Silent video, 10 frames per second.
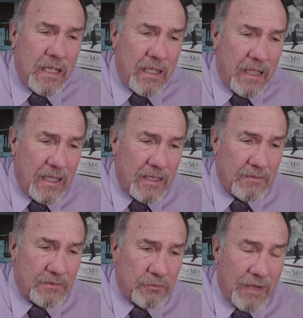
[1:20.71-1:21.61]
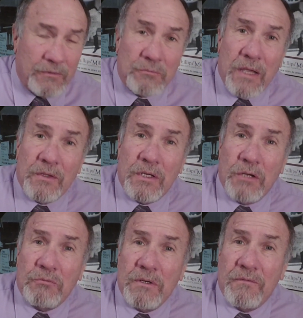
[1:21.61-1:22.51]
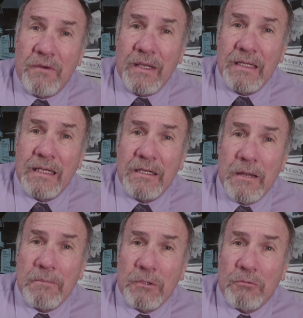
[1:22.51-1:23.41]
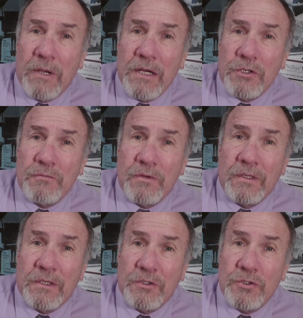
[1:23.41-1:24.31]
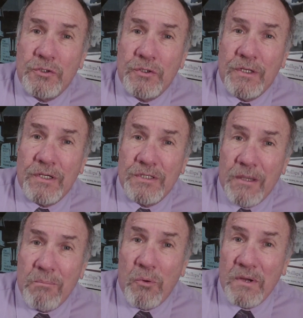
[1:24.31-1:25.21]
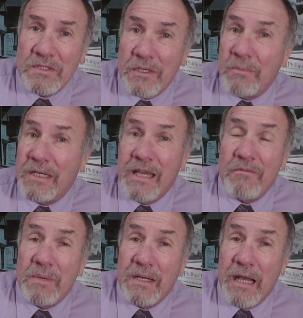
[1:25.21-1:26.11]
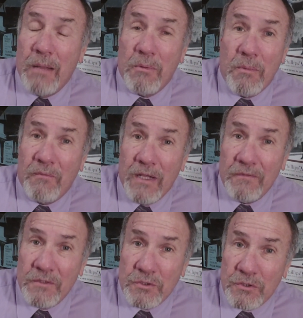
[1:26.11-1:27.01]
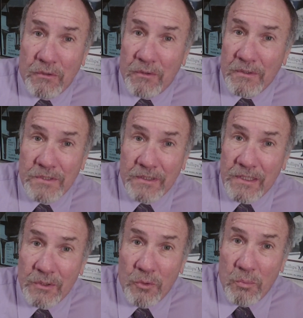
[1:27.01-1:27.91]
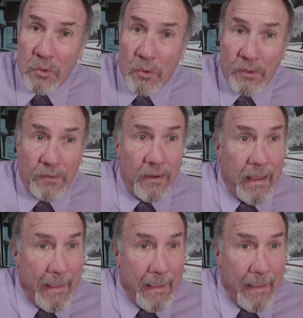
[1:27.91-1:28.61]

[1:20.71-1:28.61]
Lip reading: And traveled around the country and finally ended up in Greenwich Village. And at some point, somebody gave me an album of Ella Fitzgerald singing Cole Porter.